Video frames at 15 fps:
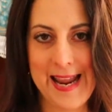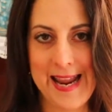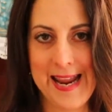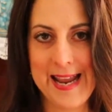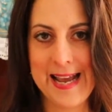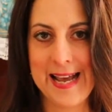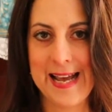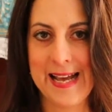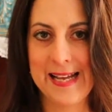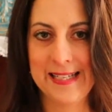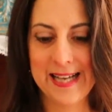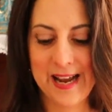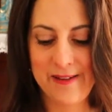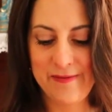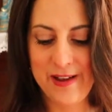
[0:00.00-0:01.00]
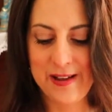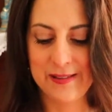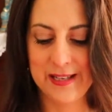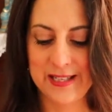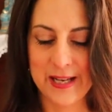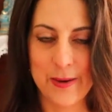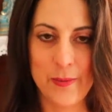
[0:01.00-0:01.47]
And I found
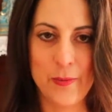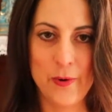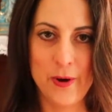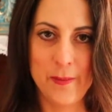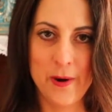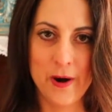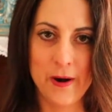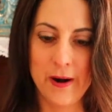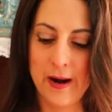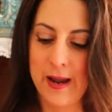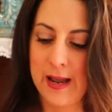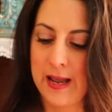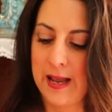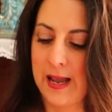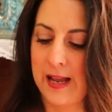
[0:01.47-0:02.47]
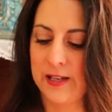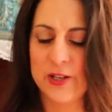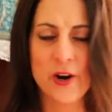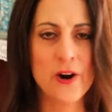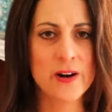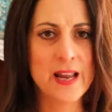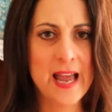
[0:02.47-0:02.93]
this at Walmart and
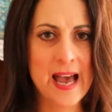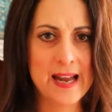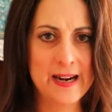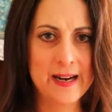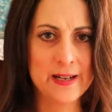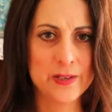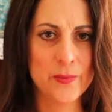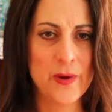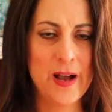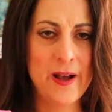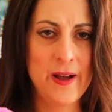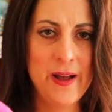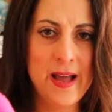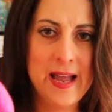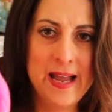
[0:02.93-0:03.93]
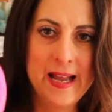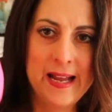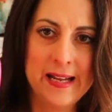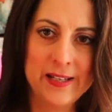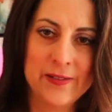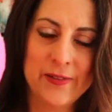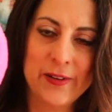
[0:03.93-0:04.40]
Target had it as well.
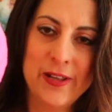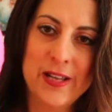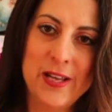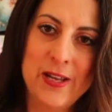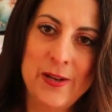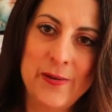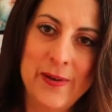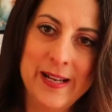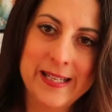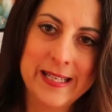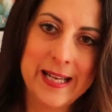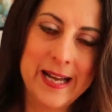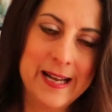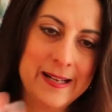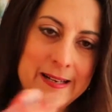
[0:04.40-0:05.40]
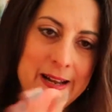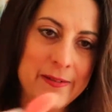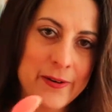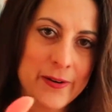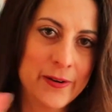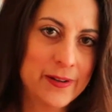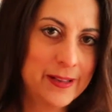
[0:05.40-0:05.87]
It's really cute. It's
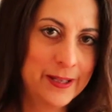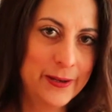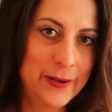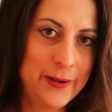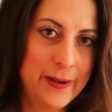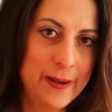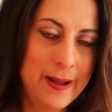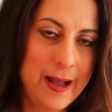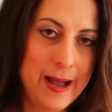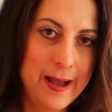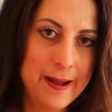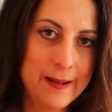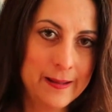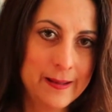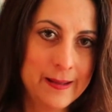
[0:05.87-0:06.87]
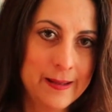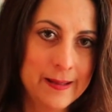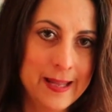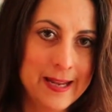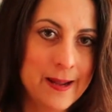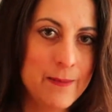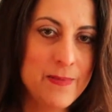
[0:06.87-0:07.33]
another little, uh,
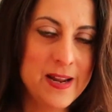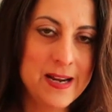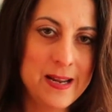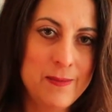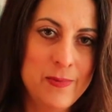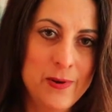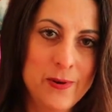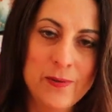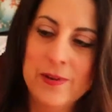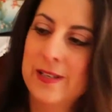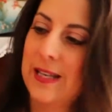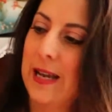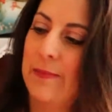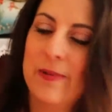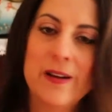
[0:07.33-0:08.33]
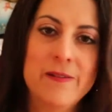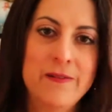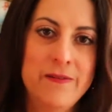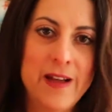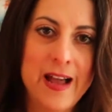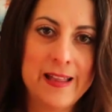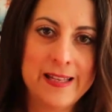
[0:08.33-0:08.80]
like a Beanie Boo type of
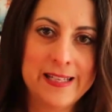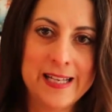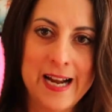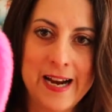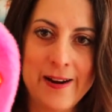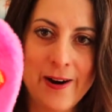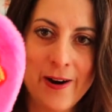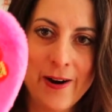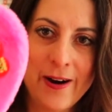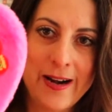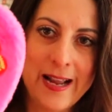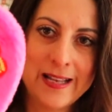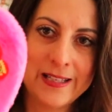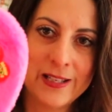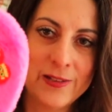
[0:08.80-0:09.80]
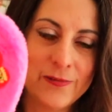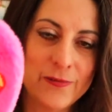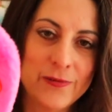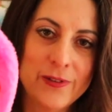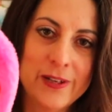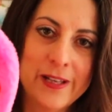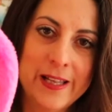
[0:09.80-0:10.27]
Valentine heart. It has this
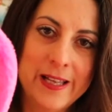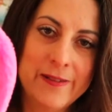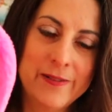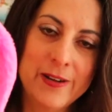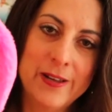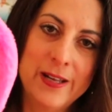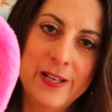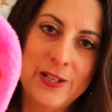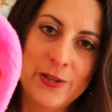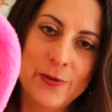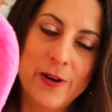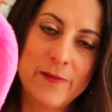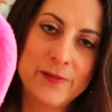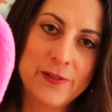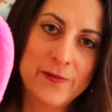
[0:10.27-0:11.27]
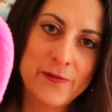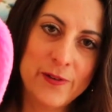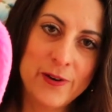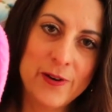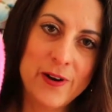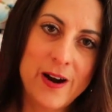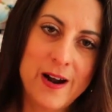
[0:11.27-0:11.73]
really, really soft
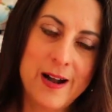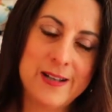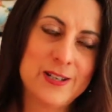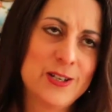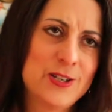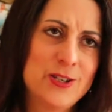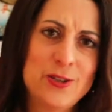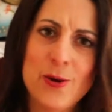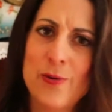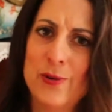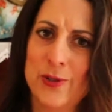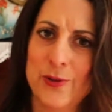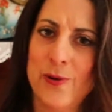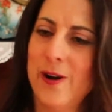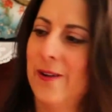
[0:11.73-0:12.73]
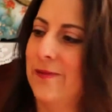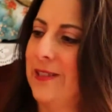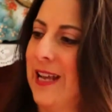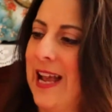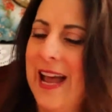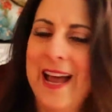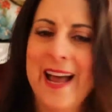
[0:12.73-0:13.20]
fur. It's so soft